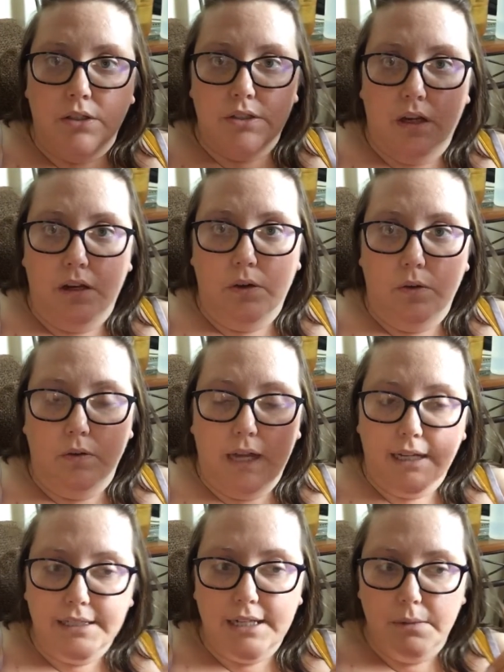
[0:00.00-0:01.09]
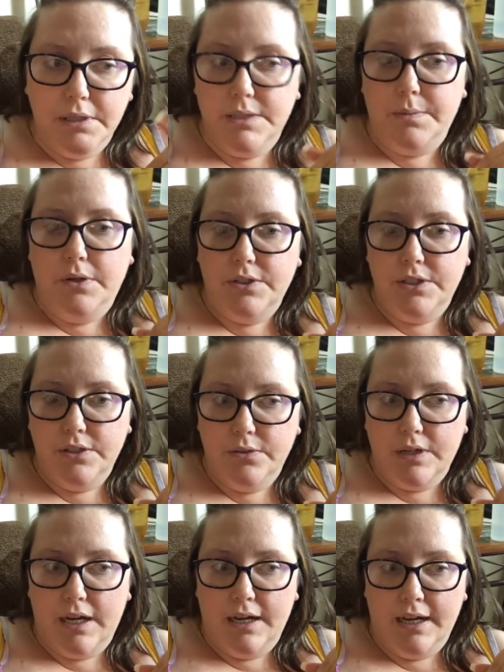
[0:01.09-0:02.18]
So last time I spoke to you
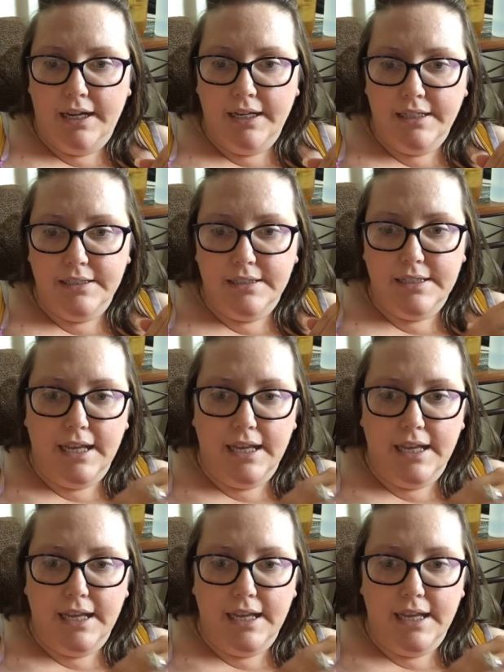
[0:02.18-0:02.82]
guys